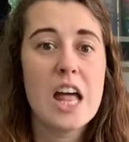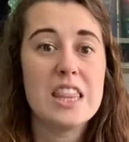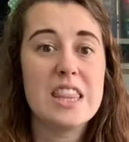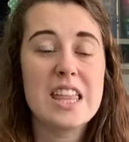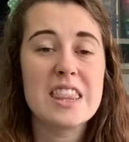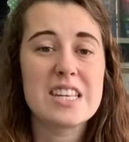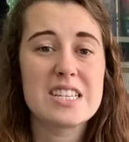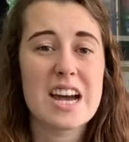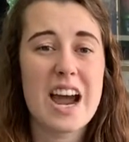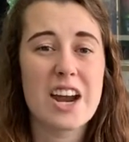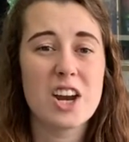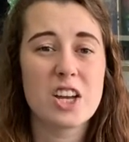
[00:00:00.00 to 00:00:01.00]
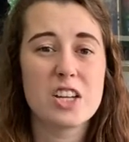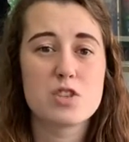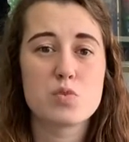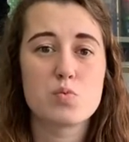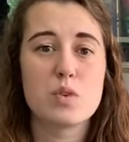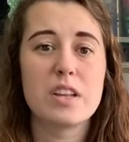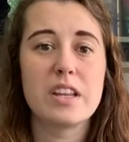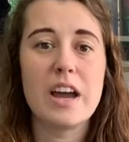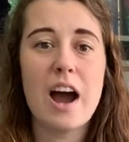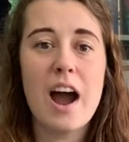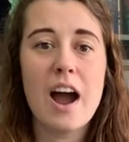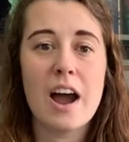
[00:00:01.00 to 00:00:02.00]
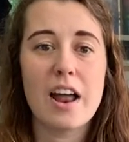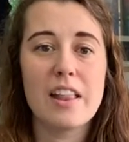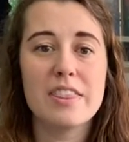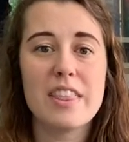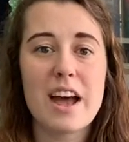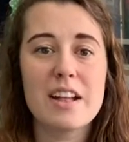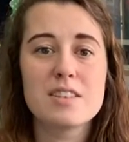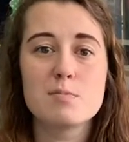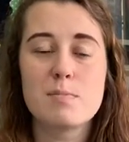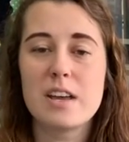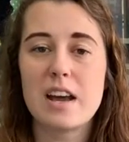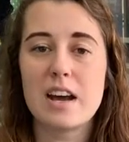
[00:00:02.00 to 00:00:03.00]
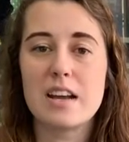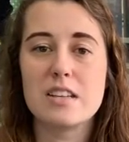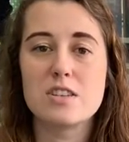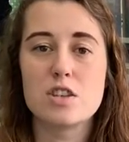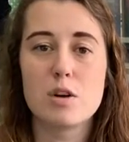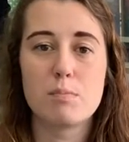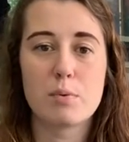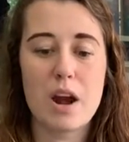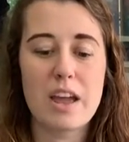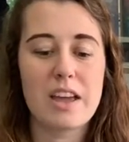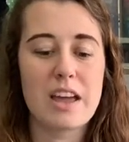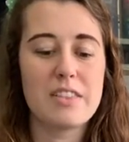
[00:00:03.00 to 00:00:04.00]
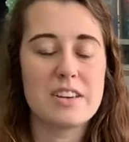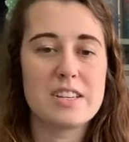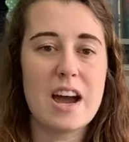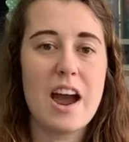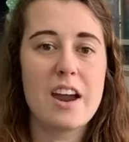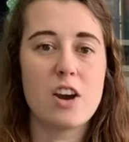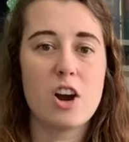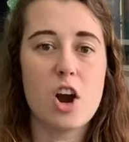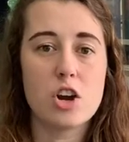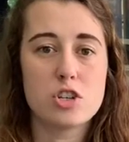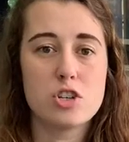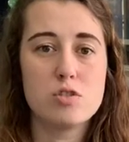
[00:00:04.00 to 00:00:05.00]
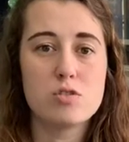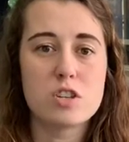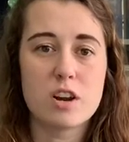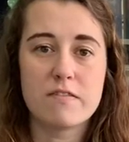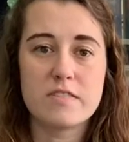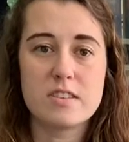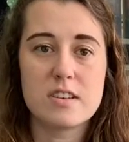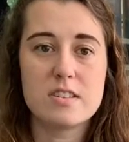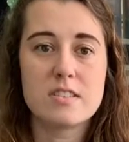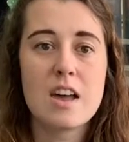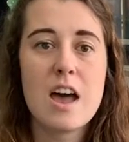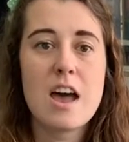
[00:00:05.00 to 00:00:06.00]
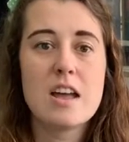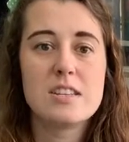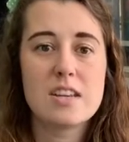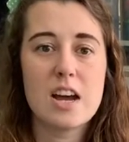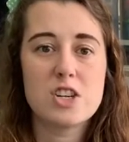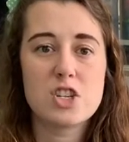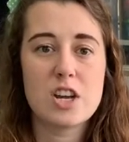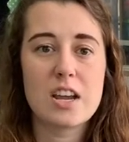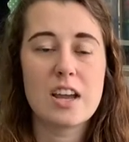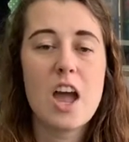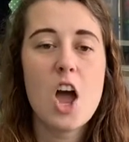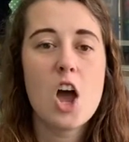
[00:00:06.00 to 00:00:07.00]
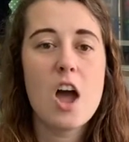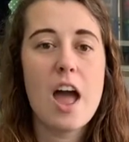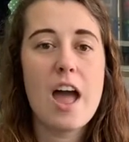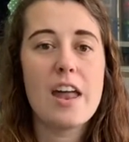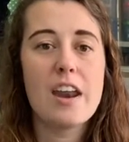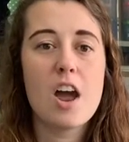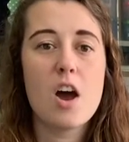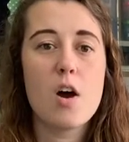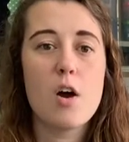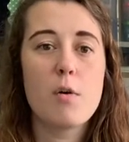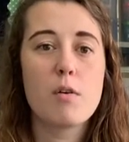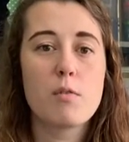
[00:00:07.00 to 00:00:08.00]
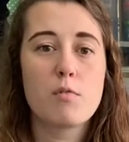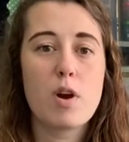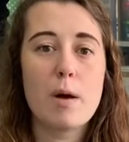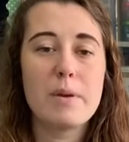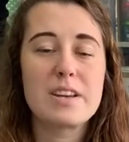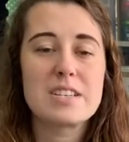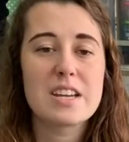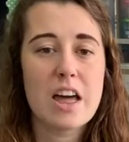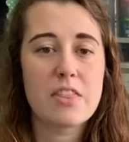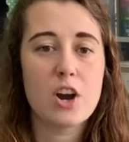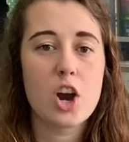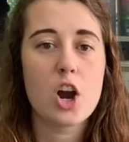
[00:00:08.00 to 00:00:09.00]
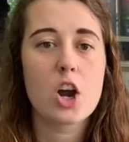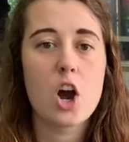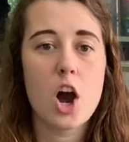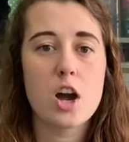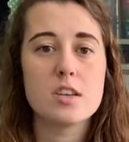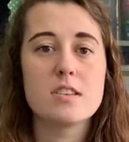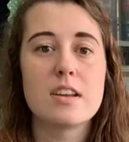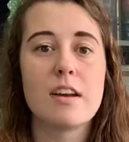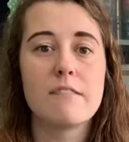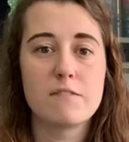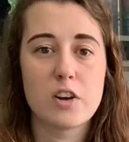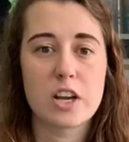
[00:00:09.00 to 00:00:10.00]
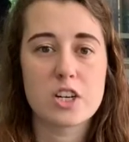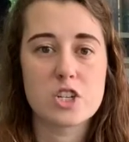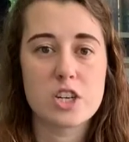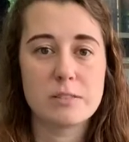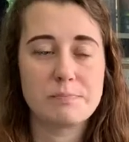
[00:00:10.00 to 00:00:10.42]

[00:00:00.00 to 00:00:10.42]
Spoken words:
then the tire gets really hot. That's because the brake and the tire are two surfaces touching and rubbing together, causing friction.